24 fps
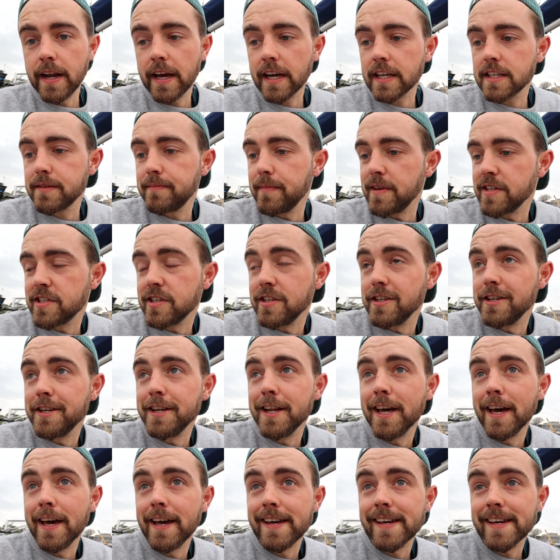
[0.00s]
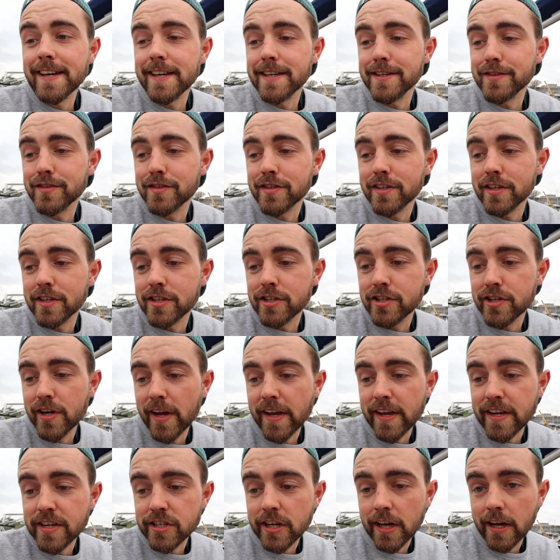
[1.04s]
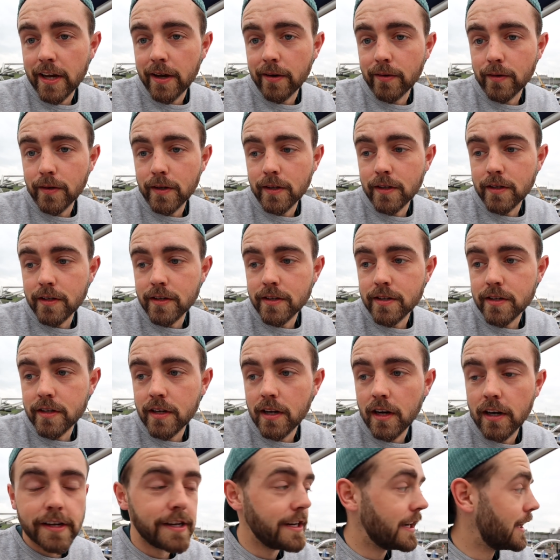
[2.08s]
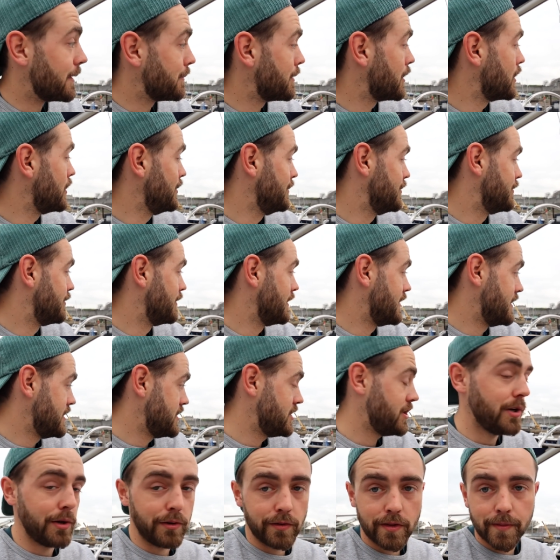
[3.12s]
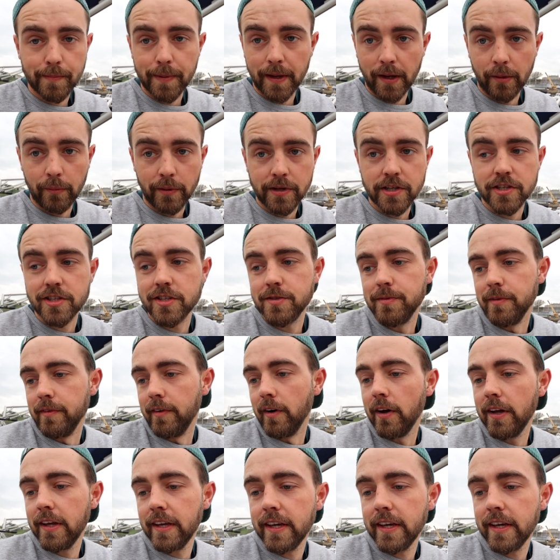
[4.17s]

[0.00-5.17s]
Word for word: next mission today is to change out and clean up, hopefully, two of the bigger winches we've got